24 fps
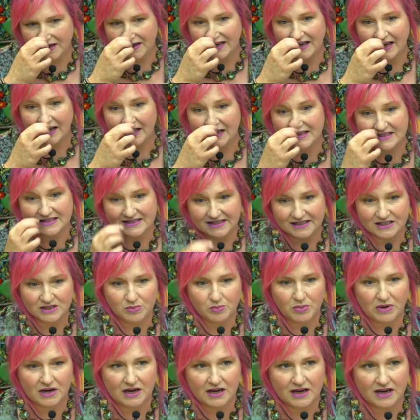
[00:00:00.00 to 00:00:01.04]
again, a six
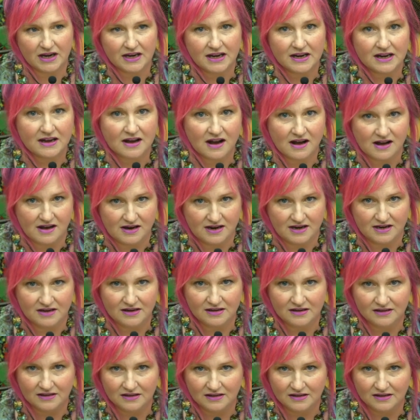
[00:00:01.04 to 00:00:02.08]
by nine